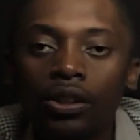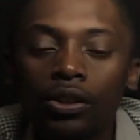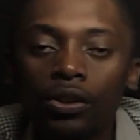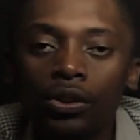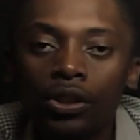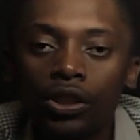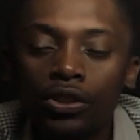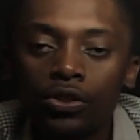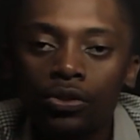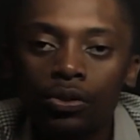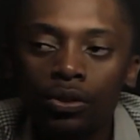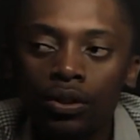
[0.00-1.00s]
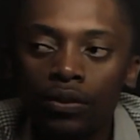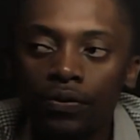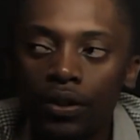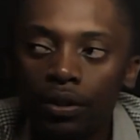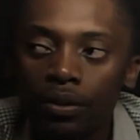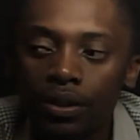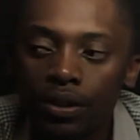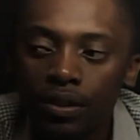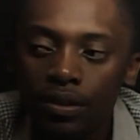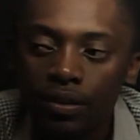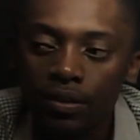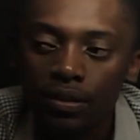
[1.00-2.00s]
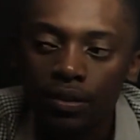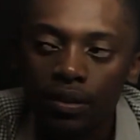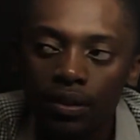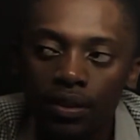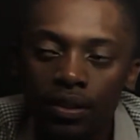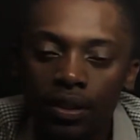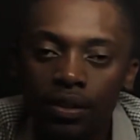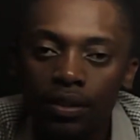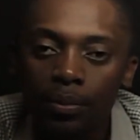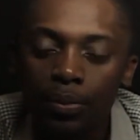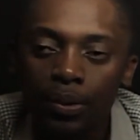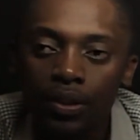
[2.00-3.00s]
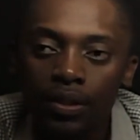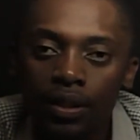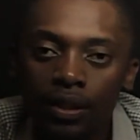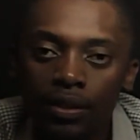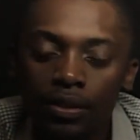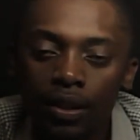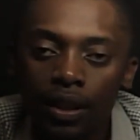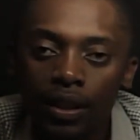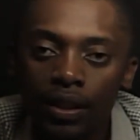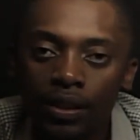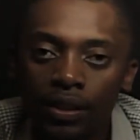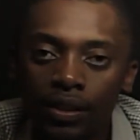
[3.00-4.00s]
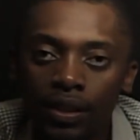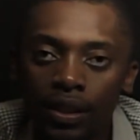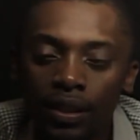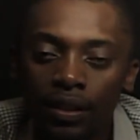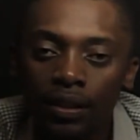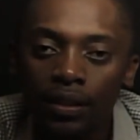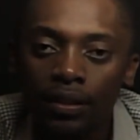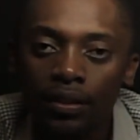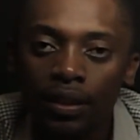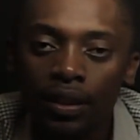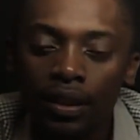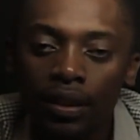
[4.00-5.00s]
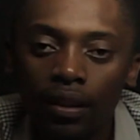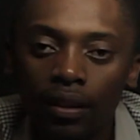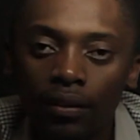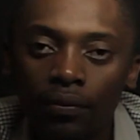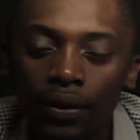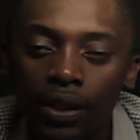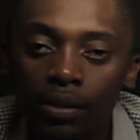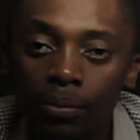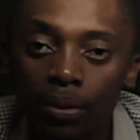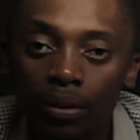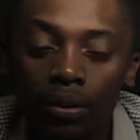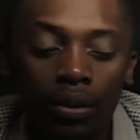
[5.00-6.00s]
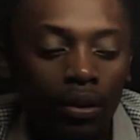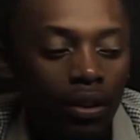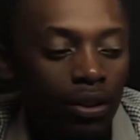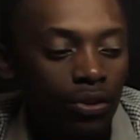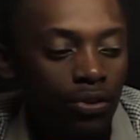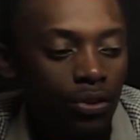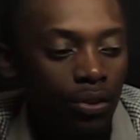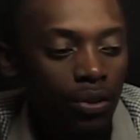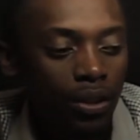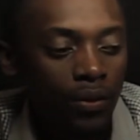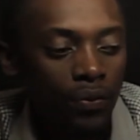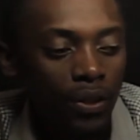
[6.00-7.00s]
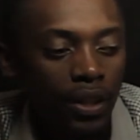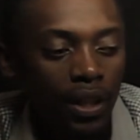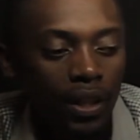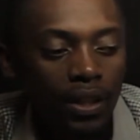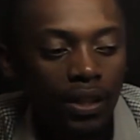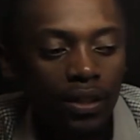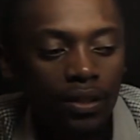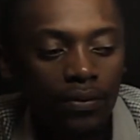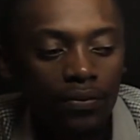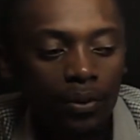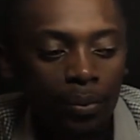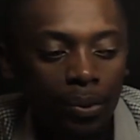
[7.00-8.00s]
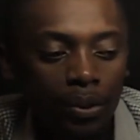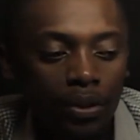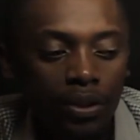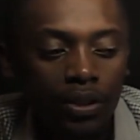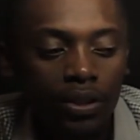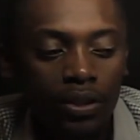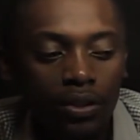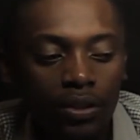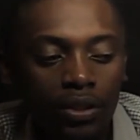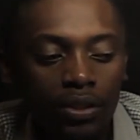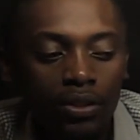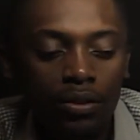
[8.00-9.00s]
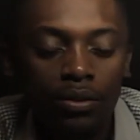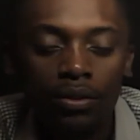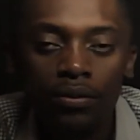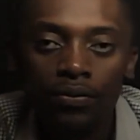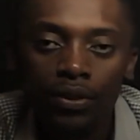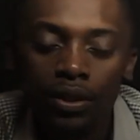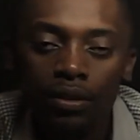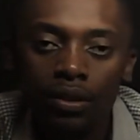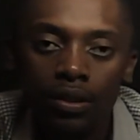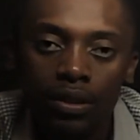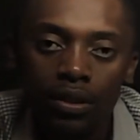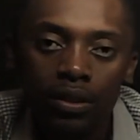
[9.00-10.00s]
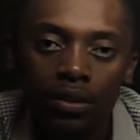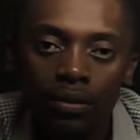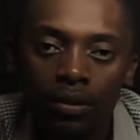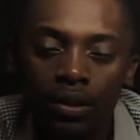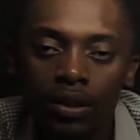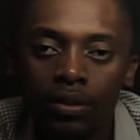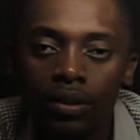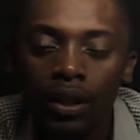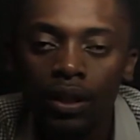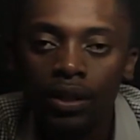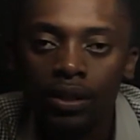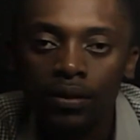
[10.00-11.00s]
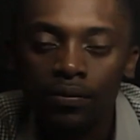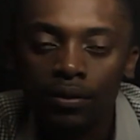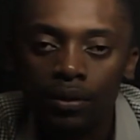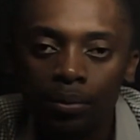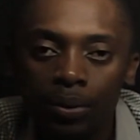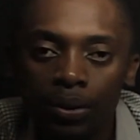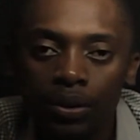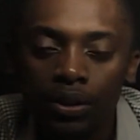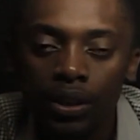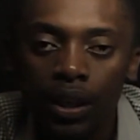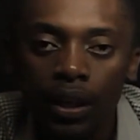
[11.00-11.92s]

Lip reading: you need to know the frequency, and it's as simple as that to calculate the other variable. So if you're calculating for period, you need to know the frequency in order to calculate for the period.